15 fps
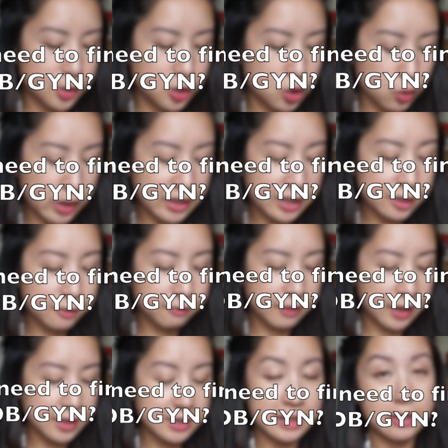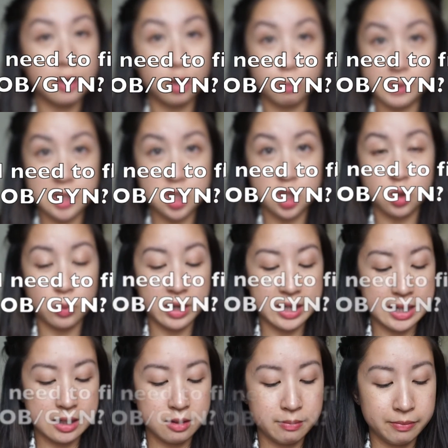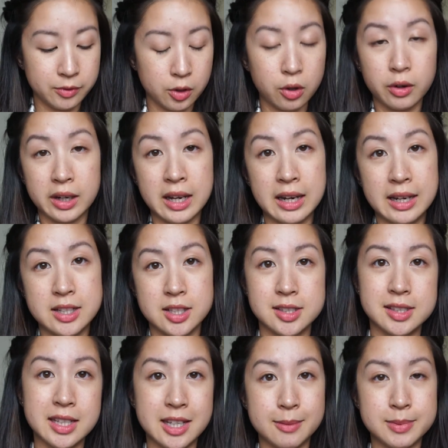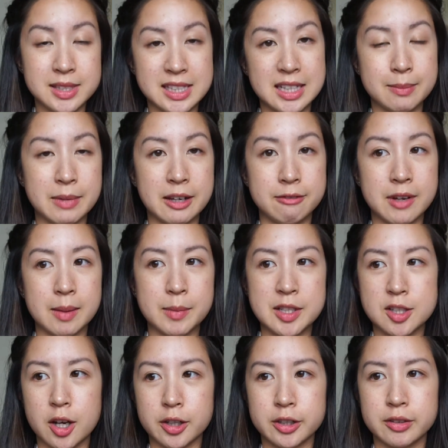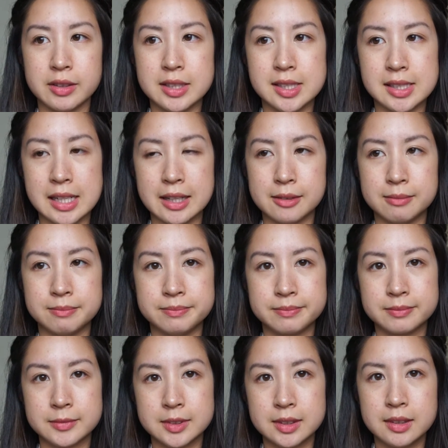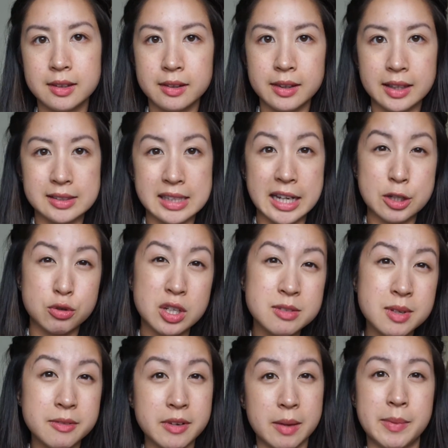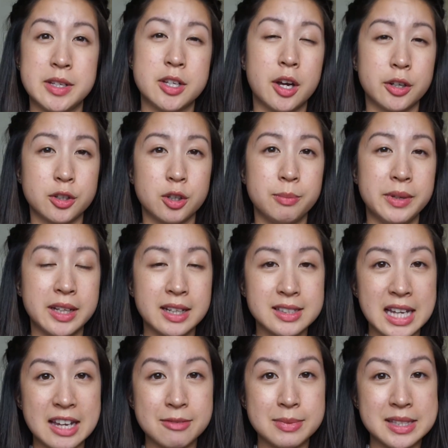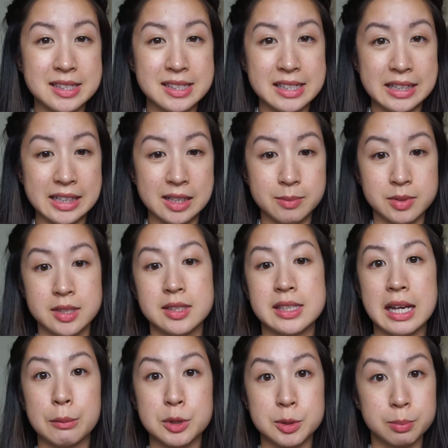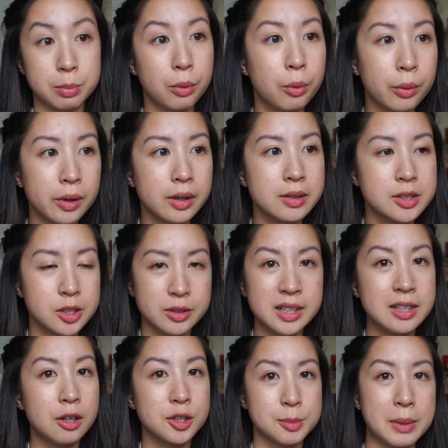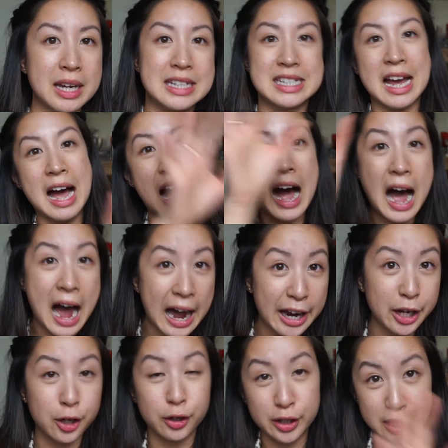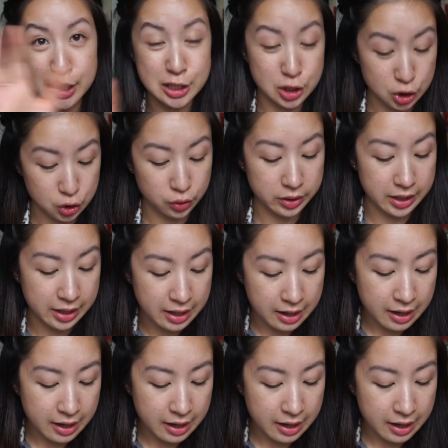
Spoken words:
Do I need to find an OBGYN, or can I just keep seeing my family doctor instead? The thing is, I trust my family doctor because I've been seeing him since I was born, so he knows my entire history.